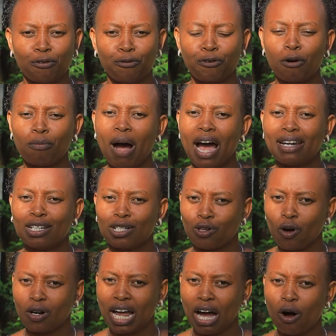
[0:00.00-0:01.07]
from a
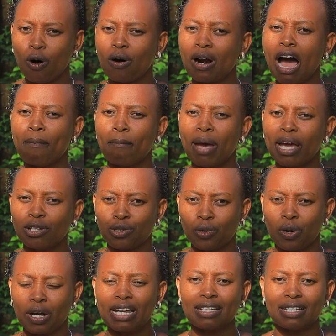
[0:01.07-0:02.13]
disorder or a
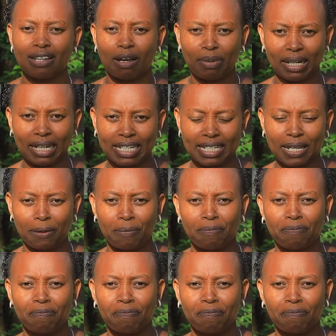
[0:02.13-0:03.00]
mental instability?